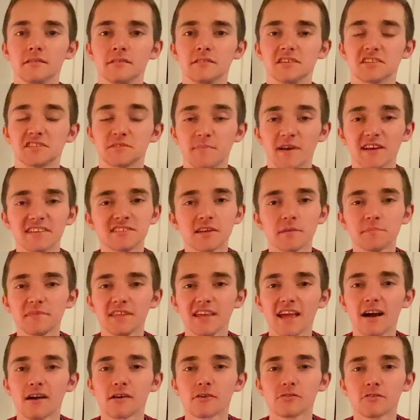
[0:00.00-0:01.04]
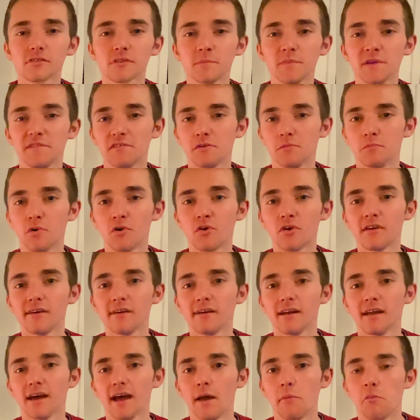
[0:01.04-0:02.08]
To spice up the algorithm even
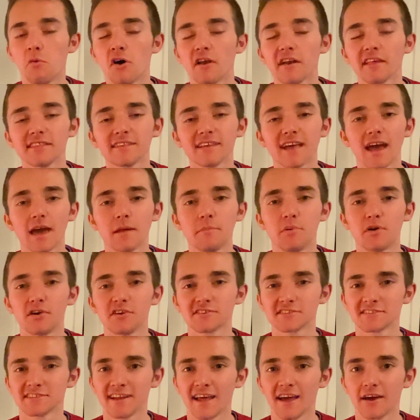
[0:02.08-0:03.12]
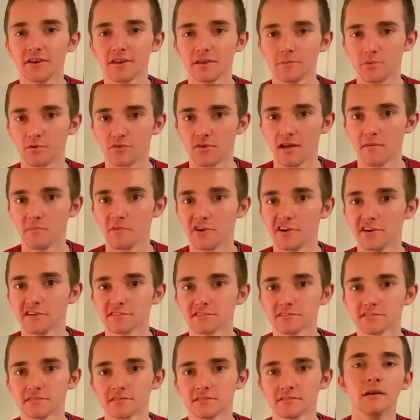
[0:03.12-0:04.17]
more, I wanted to add personality
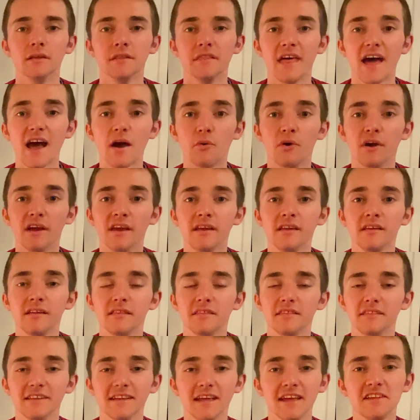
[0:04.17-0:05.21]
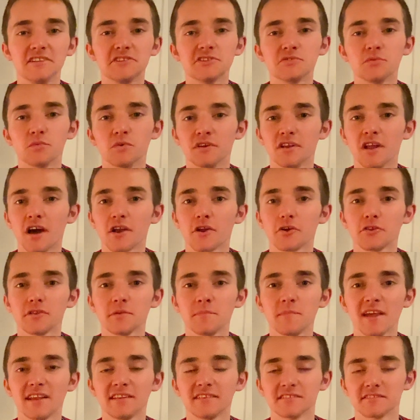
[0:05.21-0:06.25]
parameters. That way, the agent would not only
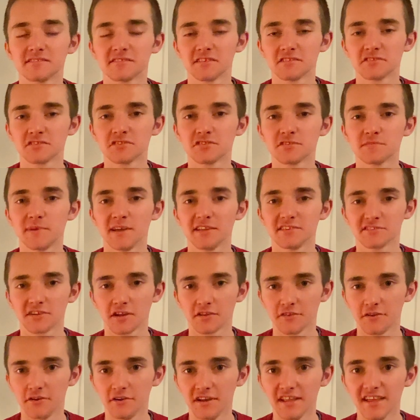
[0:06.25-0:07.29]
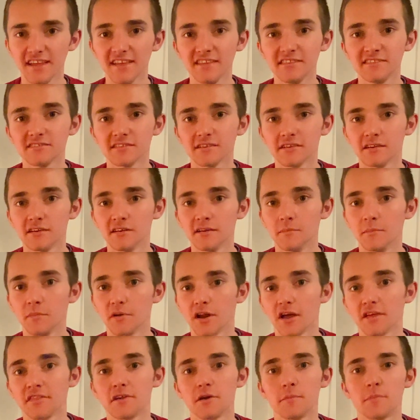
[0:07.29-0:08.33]
make decisions based on their needs,
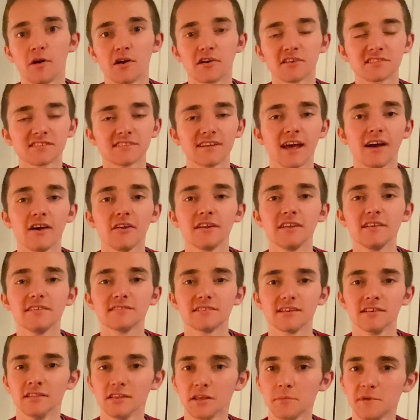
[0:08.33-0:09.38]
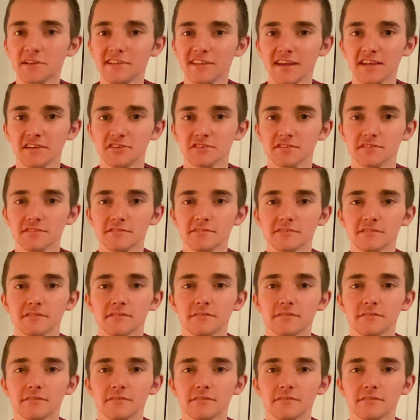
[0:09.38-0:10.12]
but on their personalities and limitations.